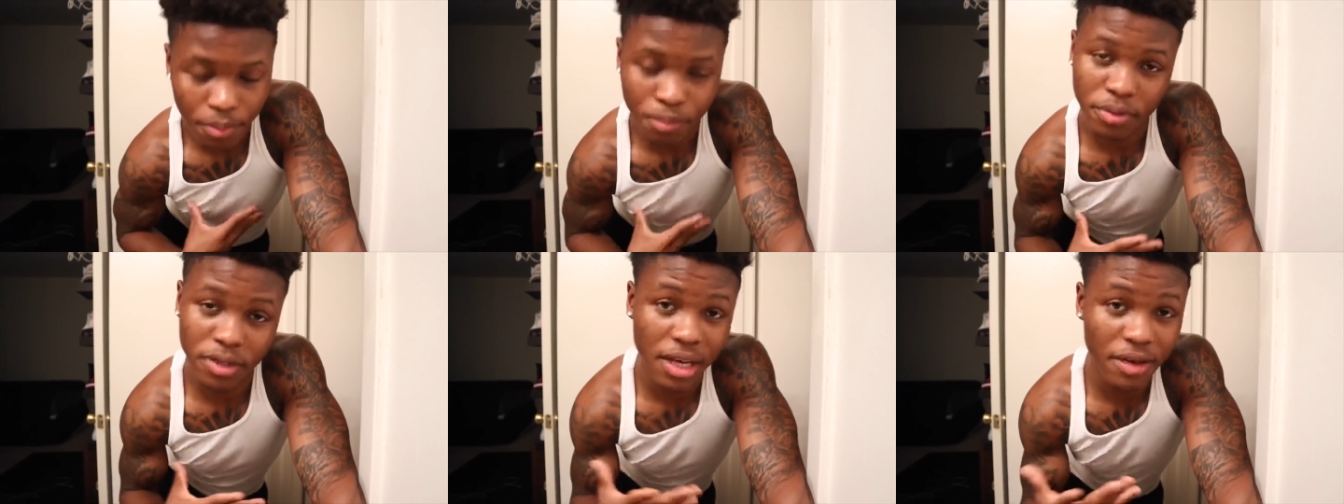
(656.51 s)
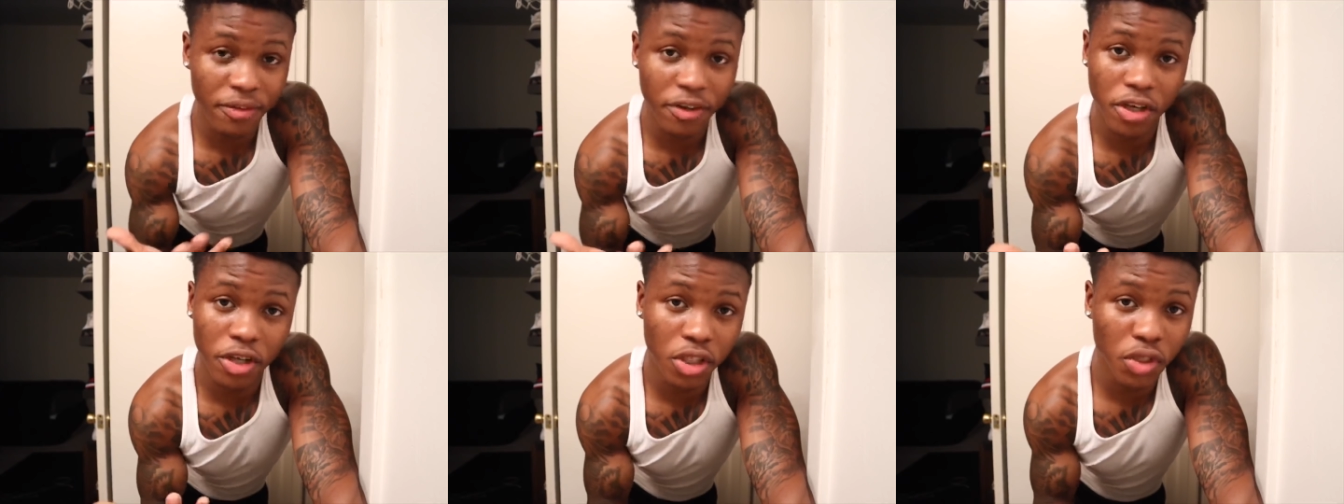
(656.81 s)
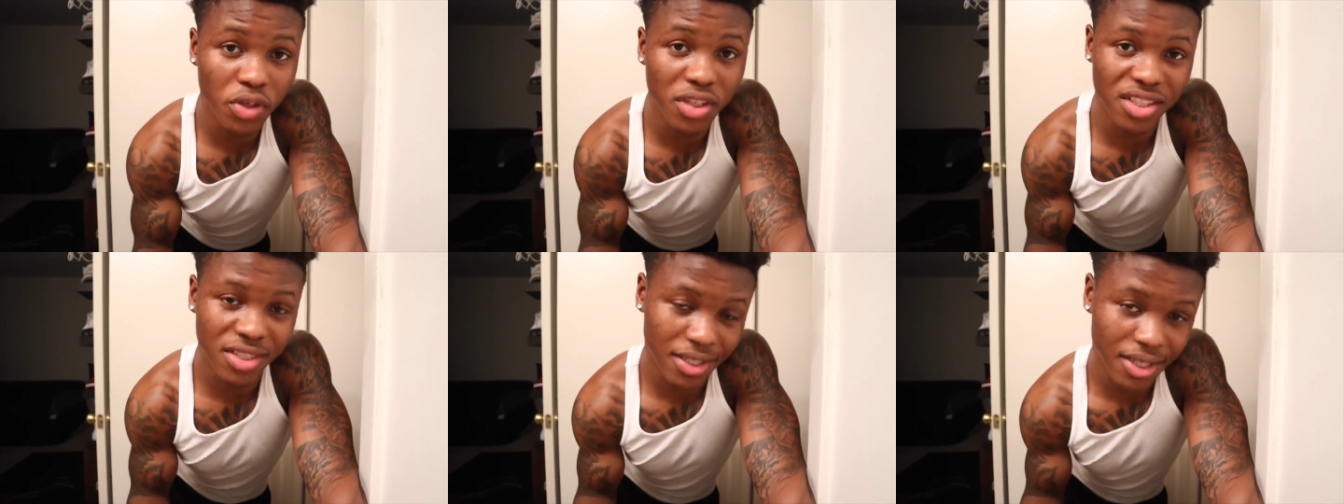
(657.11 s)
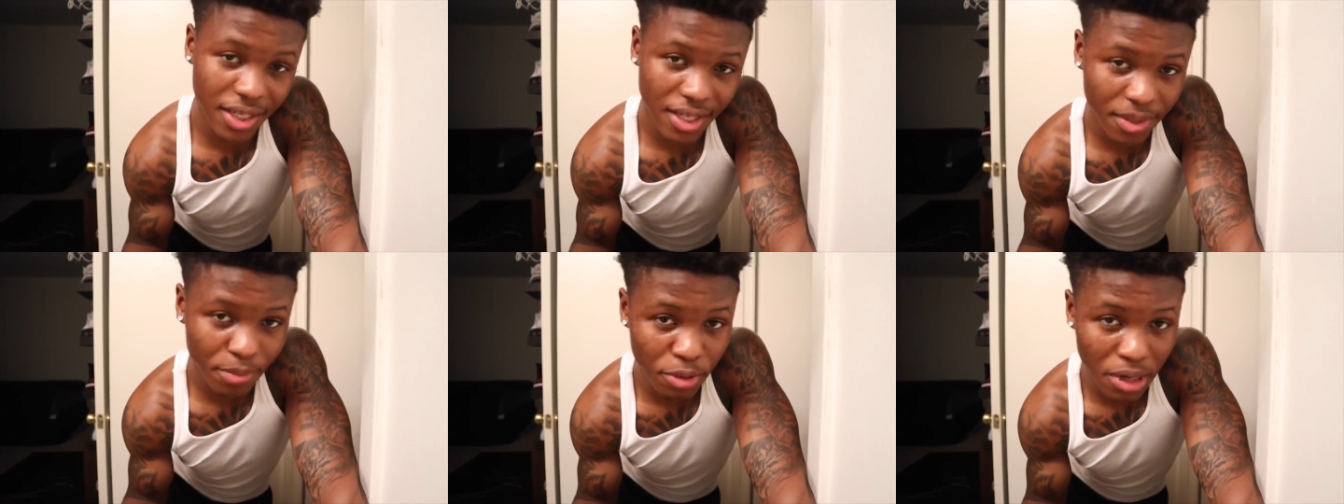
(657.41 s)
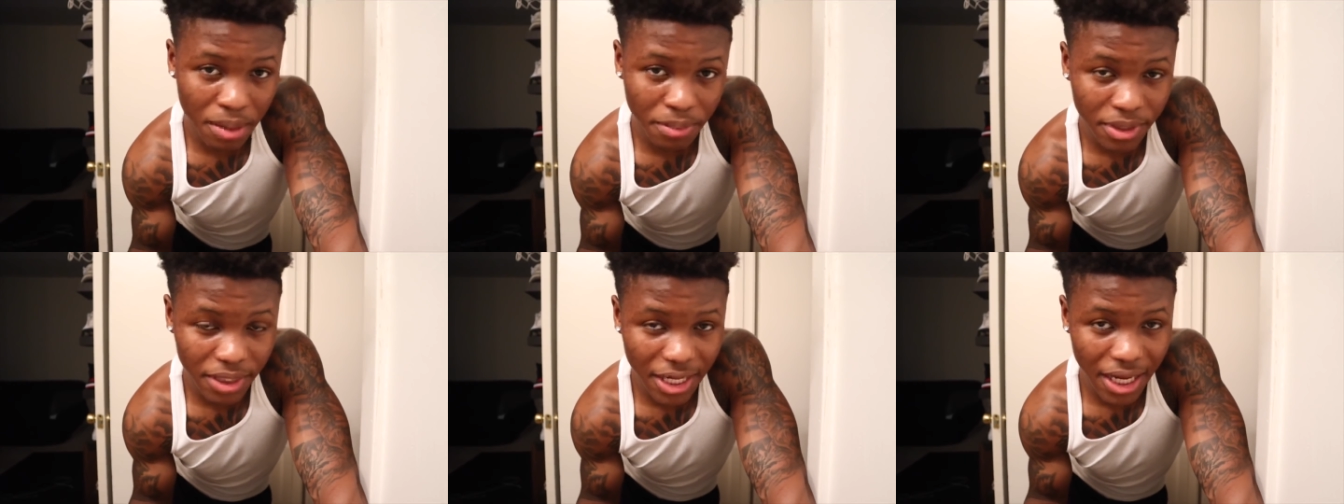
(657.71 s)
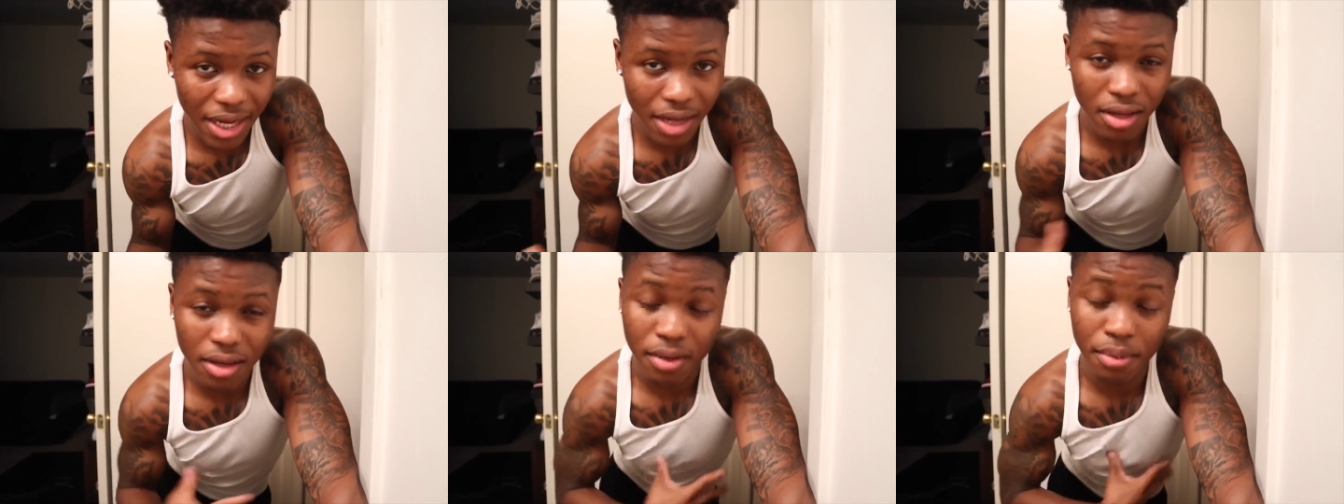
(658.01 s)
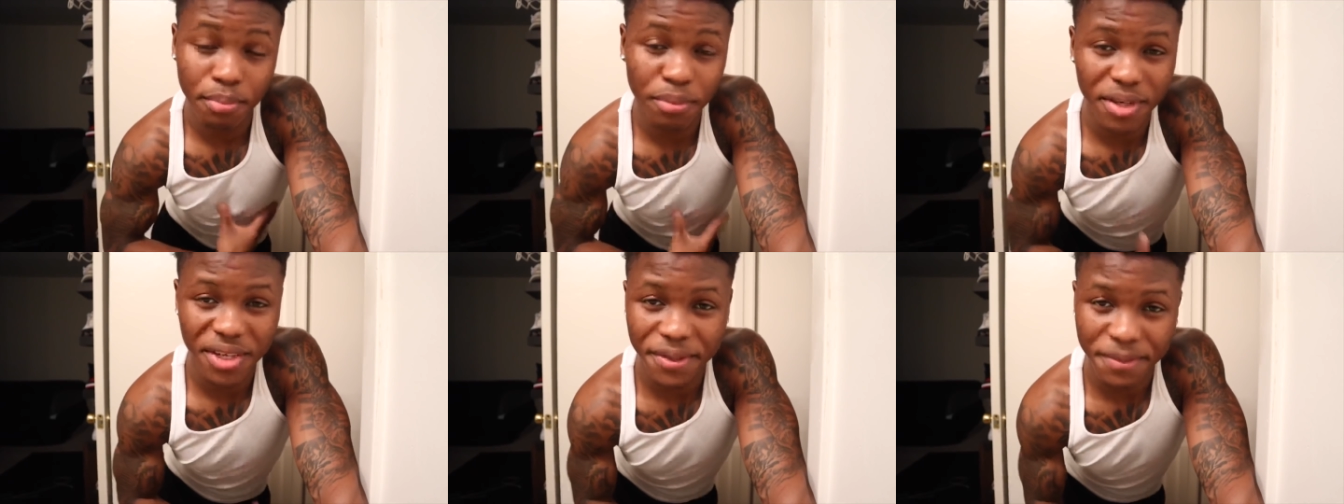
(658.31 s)
Never gonna do this again, probably not.
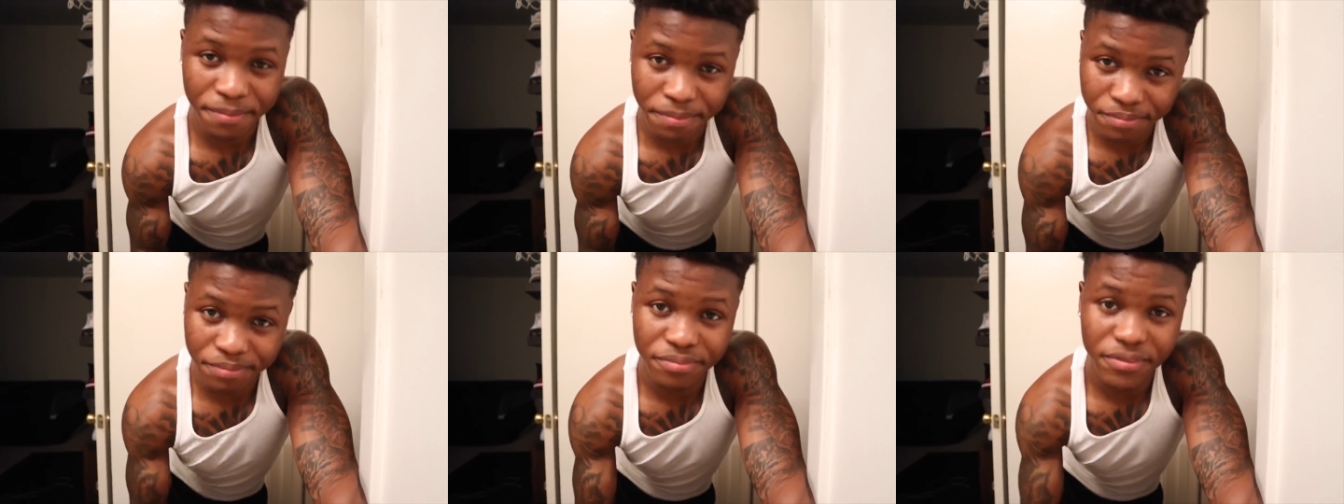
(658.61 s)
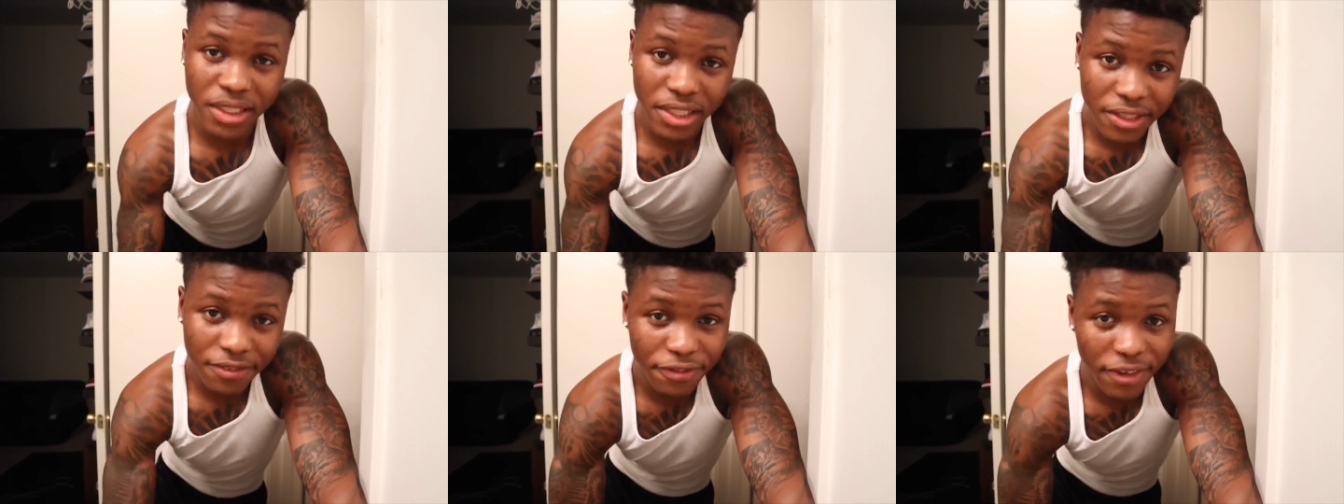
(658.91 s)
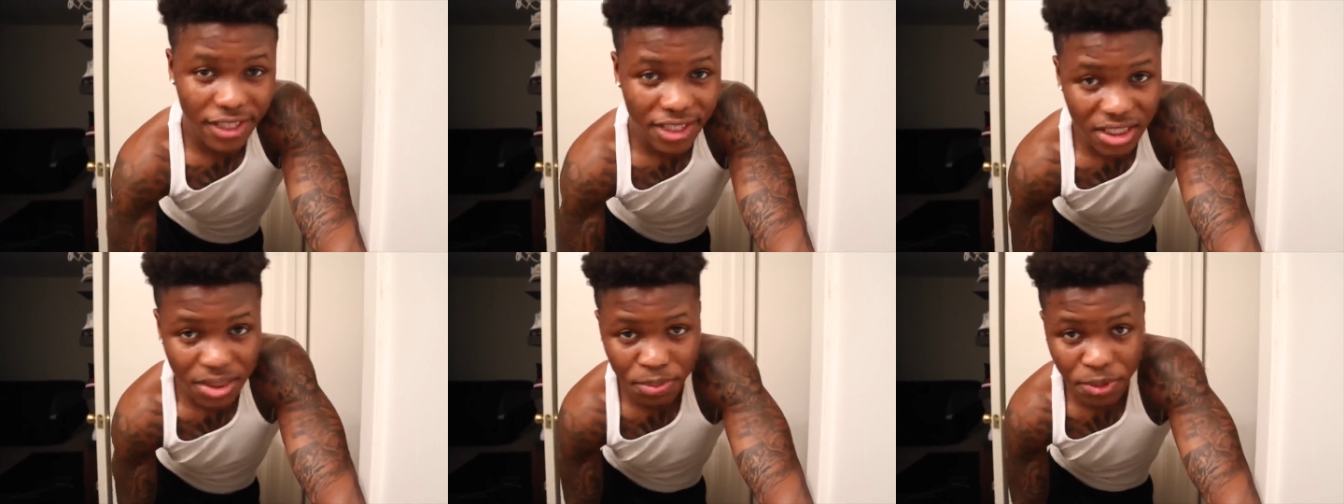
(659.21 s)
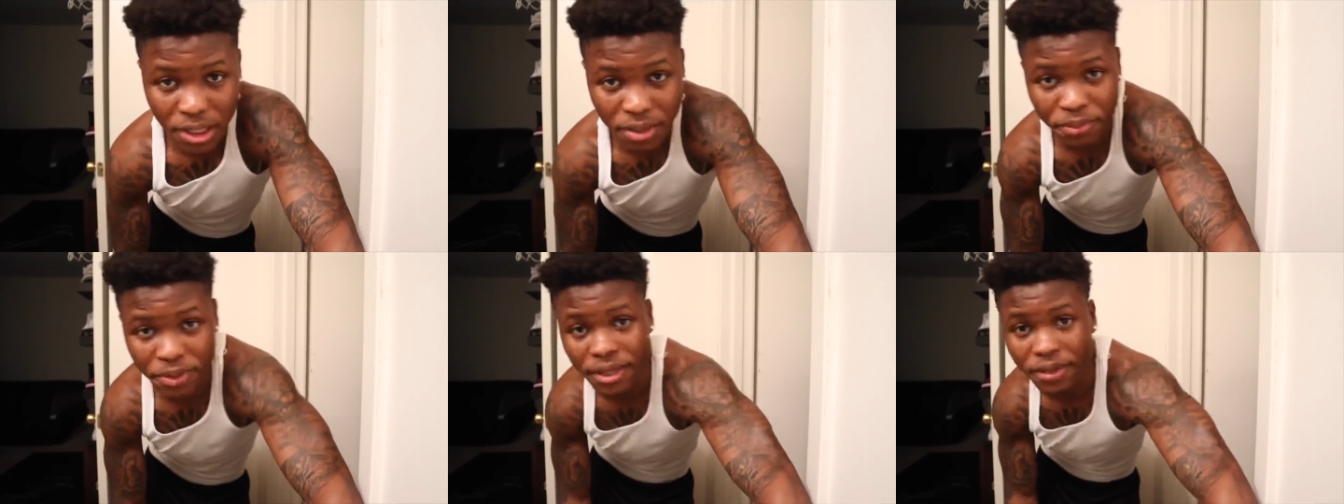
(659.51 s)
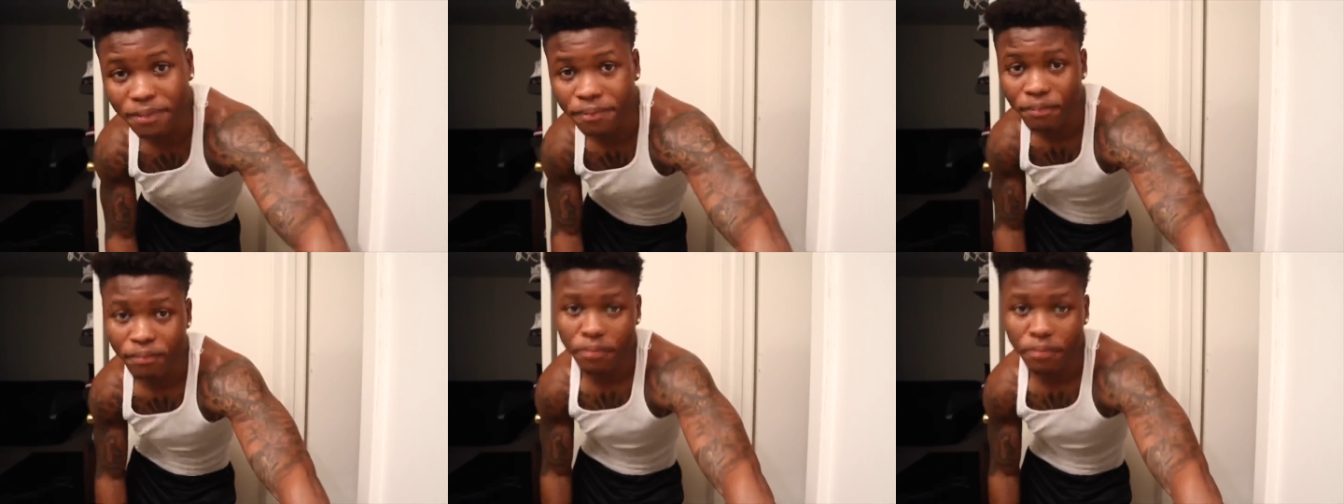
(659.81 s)
But it's a fun experiment.